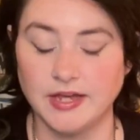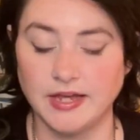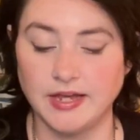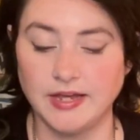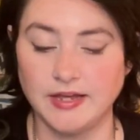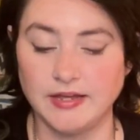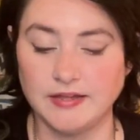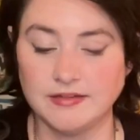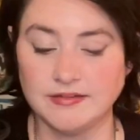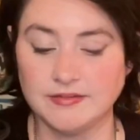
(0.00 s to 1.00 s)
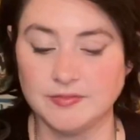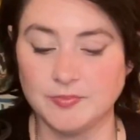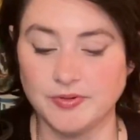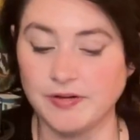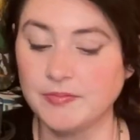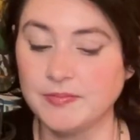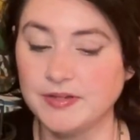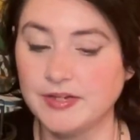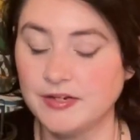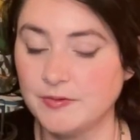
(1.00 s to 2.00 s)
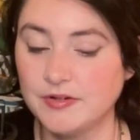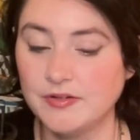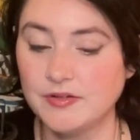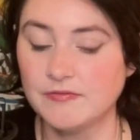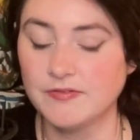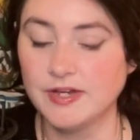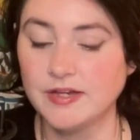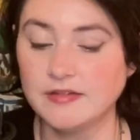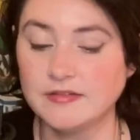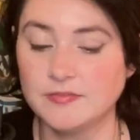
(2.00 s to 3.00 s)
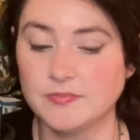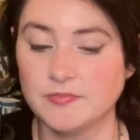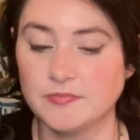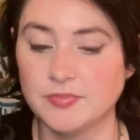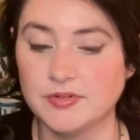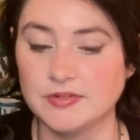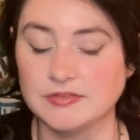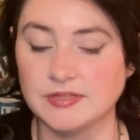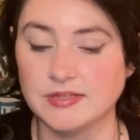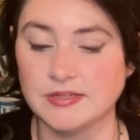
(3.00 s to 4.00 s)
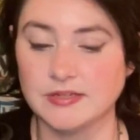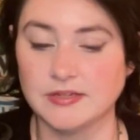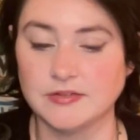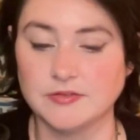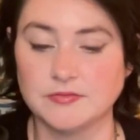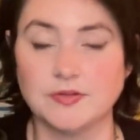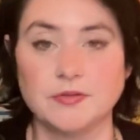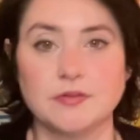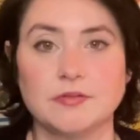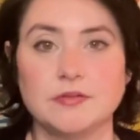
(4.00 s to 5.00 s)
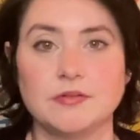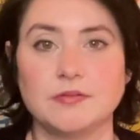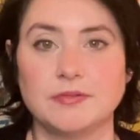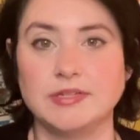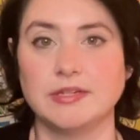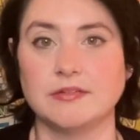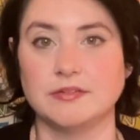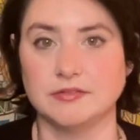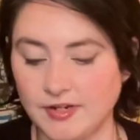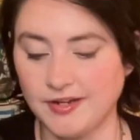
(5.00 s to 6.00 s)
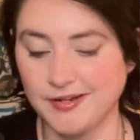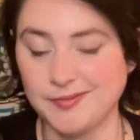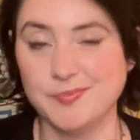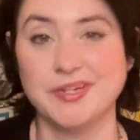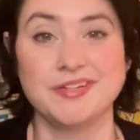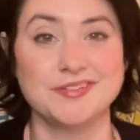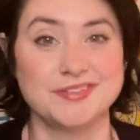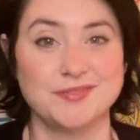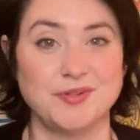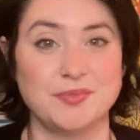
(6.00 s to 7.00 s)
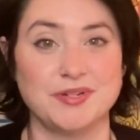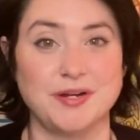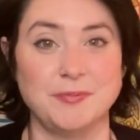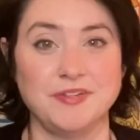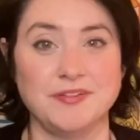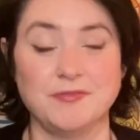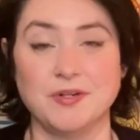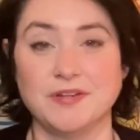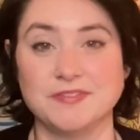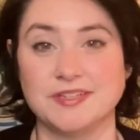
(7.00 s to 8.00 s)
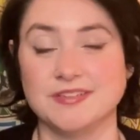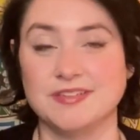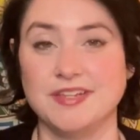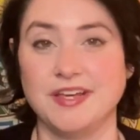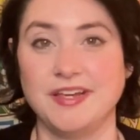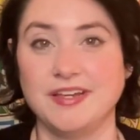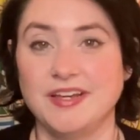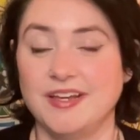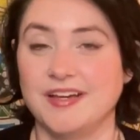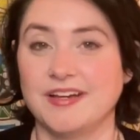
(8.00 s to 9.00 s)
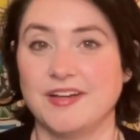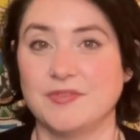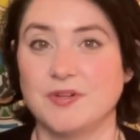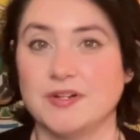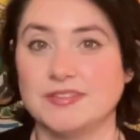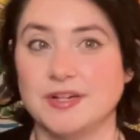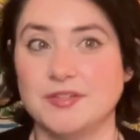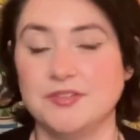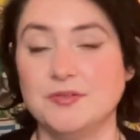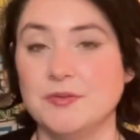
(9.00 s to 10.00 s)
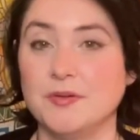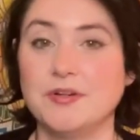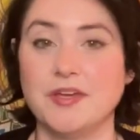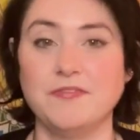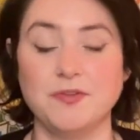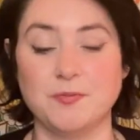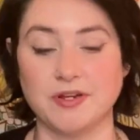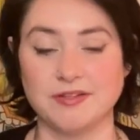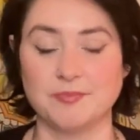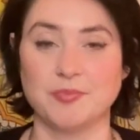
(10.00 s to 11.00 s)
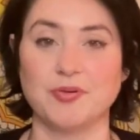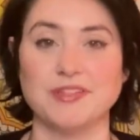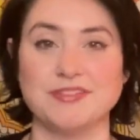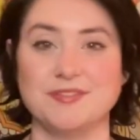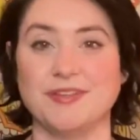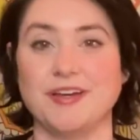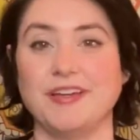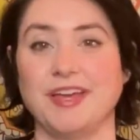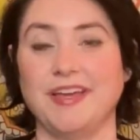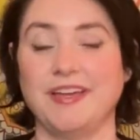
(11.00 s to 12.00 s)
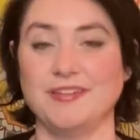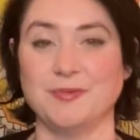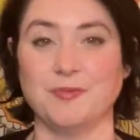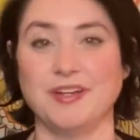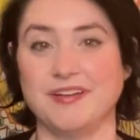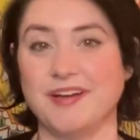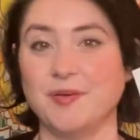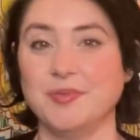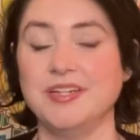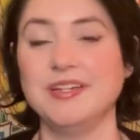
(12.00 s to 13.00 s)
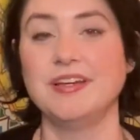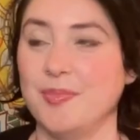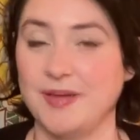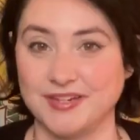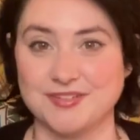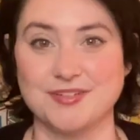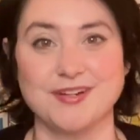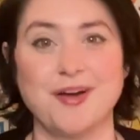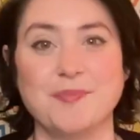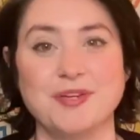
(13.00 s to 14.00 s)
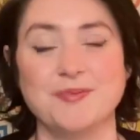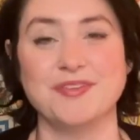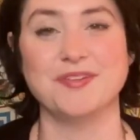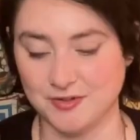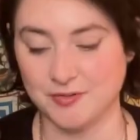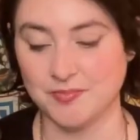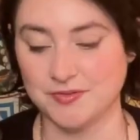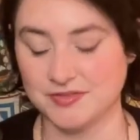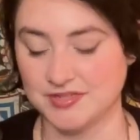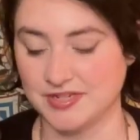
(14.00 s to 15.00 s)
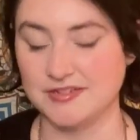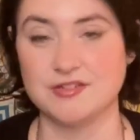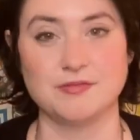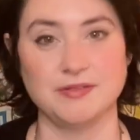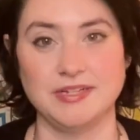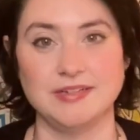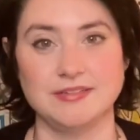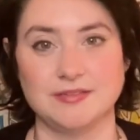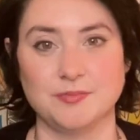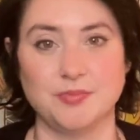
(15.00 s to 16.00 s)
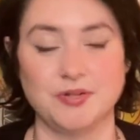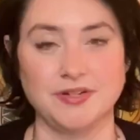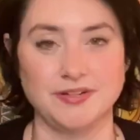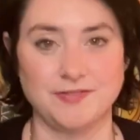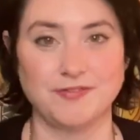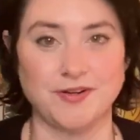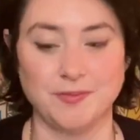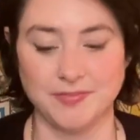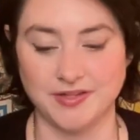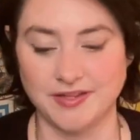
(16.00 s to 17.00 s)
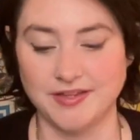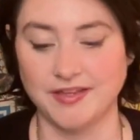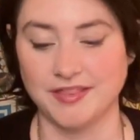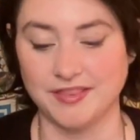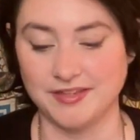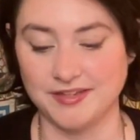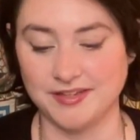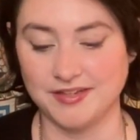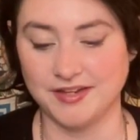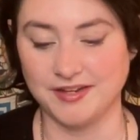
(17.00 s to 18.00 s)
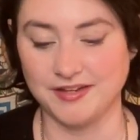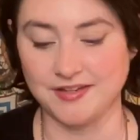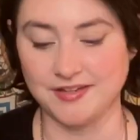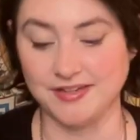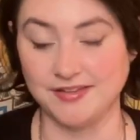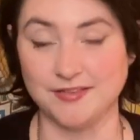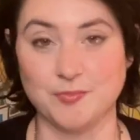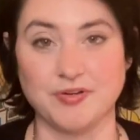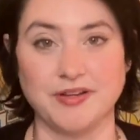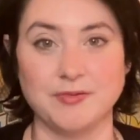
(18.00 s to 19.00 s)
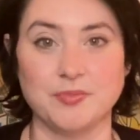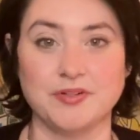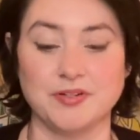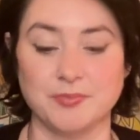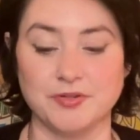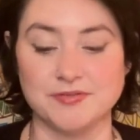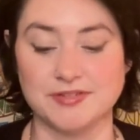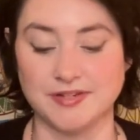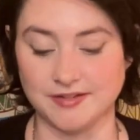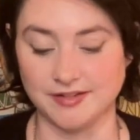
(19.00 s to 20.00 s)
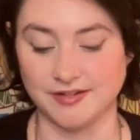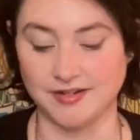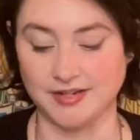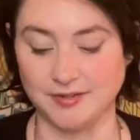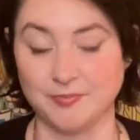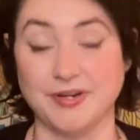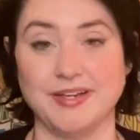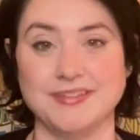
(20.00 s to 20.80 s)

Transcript: and probably anywhere you can find books, like in your local retailers. Pick yourself up a copy if what I've said today kind of calls out to you, or if you want to press your luck and win a copy, make sure to comment with your most intrigued book from the Heathen Prayer book, Bones and Honey by